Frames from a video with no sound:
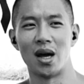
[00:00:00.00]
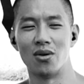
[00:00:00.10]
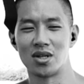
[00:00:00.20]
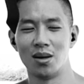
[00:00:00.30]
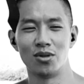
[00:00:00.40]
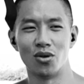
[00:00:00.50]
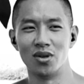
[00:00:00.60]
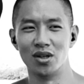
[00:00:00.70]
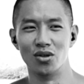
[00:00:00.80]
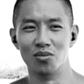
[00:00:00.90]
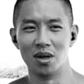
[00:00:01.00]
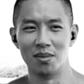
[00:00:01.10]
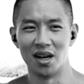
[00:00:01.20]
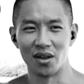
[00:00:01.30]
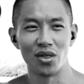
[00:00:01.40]
I was able to only do
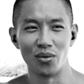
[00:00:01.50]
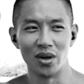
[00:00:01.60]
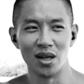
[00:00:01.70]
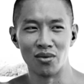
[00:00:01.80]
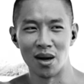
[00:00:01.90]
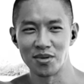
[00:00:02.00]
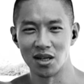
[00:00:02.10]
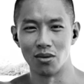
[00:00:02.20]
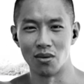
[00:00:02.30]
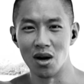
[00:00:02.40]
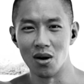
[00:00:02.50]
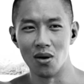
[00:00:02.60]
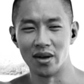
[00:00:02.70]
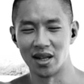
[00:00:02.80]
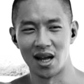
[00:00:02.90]
maybe like 3 reps in a
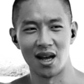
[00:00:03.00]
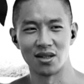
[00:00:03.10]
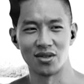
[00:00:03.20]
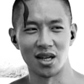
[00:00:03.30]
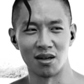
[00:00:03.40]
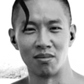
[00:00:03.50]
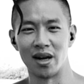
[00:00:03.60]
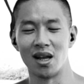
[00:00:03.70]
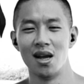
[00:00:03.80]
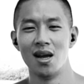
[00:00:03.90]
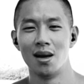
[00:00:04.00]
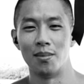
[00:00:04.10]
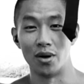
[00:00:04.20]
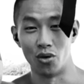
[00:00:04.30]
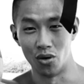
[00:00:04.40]
row, and then I had to take a break.
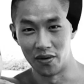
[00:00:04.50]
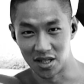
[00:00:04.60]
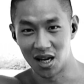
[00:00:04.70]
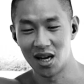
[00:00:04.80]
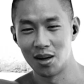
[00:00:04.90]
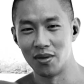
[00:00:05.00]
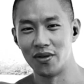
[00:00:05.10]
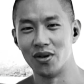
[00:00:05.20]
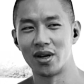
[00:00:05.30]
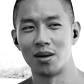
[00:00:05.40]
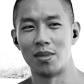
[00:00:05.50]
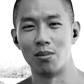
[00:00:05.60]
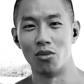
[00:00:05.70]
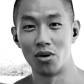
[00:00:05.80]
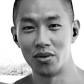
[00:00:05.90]
But over time, if you look at my
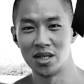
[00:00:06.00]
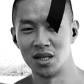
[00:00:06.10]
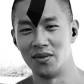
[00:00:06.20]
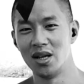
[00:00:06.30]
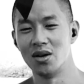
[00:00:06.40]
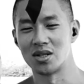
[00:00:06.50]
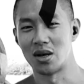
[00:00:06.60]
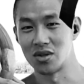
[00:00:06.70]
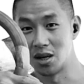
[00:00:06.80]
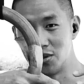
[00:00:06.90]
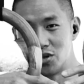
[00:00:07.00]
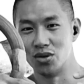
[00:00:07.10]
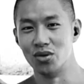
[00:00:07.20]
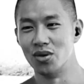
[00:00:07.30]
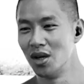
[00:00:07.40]
more recent videos, I was able to
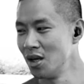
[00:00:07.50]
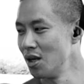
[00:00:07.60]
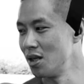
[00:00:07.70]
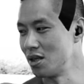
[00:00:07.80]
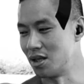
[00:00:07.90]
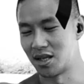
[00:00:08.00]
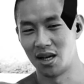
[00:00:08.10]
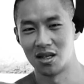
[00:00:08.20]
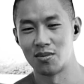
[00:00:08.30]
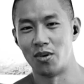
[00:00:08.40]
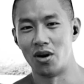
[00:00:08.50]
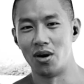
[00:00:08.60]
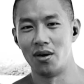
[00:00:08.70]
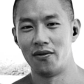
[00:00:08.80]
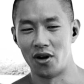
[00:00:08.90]
do the tennis
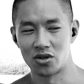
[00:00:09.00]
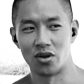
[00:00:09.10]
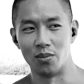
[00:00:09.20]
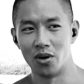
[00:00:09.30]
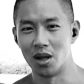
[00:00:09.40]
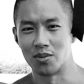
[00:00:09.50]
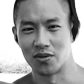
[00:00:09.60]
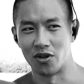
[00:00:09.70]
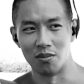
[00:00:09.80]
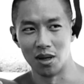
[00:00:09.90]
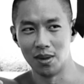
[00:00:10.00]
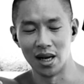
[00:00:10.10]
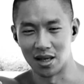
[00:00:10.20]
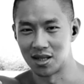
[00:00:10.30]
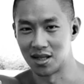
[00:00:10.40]
ball false grip pull-ups for maybe
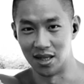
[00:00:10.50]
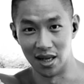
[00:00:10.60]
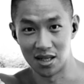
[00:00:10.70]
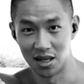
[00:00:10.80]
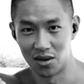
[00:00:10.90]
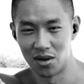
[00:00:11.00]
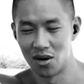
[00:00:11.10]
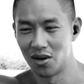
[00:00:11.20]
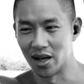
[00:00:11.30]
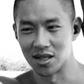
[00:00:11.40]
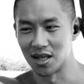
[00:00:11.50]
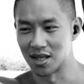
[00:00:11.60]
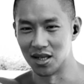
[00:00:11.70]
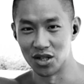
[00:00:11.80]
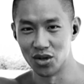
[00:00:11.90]
like 6 in a row, like
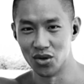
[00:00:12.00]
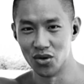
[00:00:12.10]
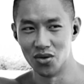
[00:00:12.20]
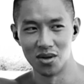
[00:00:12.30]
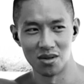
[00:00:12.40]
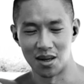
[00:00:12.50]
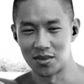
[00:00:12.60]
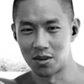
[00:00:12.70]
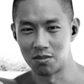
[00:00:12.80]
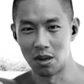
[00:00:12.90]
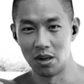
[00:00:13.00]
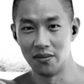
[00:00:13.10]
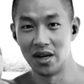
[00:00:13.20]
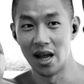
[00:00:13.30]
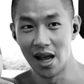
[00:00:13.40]
6 and 2, sometimes maybe
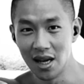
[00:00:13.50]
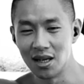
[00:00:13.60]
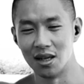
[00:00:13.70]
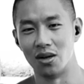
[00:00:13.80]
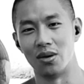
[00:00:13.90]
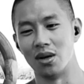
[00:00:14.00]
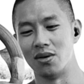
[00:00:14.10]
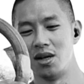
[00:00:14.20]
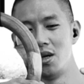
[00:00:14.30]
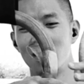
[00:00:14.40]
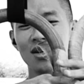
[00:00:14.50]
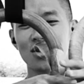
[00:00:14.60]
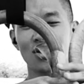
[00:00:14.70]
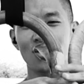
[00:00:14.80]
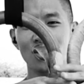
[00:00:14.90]
even 8 in a row.
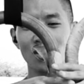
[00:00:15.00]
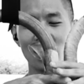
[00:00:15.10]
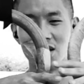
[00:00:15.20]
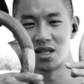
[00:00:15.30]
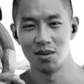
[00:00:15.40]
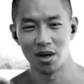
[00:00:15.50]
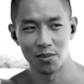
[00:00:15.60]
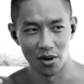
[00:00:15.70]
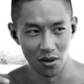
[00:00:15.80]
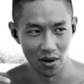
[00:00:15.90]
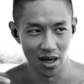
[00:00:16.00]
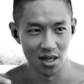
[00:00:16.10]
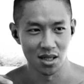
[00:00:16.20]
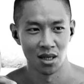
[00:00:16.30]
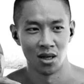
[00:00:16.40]
So you can see my
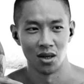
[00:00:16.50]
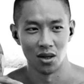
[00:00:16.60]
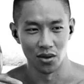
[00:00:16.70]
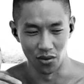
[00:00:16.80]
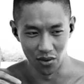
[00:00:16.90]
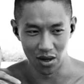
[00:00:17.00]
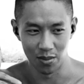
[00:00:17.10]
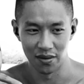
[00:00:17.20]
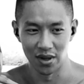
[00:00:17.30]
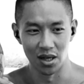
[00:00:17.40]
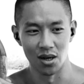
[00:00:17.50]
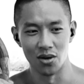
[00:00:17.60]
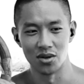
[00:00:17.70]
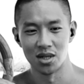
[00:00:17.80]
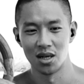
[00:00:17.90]
progress throughout my
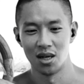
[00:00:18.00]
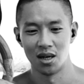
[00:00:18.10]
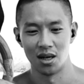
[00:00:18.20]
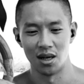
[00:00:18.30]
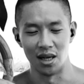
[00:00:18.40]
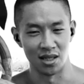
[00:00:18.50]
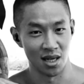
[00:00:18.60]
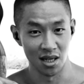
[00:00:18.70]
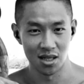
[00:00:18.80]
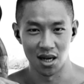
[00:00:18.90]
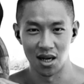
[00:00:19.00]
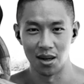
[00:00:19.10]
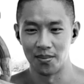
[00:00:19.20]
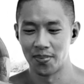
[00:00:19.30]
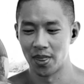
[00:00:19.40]
videos. It takes
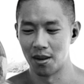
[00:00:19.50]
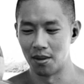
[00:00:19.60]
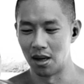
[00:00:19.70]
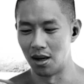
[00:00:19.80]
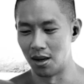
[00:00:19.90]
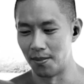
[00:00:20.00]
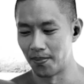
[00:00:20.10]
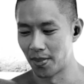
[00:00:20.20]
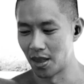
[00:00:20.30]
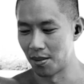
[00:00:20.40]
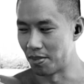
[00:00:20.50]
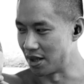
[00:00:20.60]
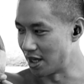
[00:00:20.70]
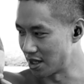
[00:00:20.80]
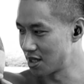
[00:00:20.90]
time,
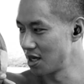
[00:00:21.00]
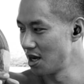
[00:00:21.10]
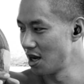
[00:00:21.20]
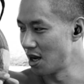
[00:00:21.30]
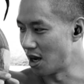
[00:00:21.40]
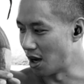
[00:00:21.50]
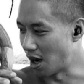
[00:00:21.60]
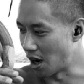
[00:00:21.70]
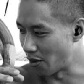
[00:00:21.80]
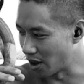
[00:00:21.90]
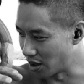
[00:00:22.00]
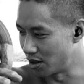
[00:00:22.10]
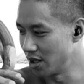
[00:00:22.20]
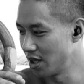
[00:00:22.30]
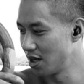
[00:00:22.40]
but that's how I
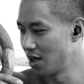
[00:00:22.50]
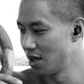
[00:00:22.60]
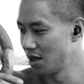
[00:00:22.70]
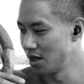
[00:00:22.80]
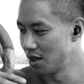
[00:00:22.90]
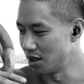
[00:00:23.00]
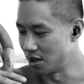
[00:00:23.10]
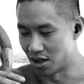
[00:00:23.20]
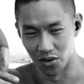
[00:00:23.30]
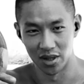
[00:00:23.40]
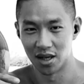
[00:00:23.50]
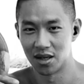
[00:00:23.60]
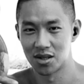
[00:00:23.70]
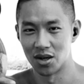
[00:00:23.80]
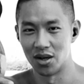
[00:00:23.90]
learned it. Don't get
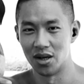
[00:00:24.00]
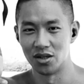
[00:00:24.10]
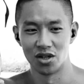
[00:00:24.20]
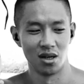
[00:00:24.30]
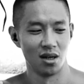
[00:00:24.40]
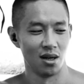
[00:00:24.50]
discouraged.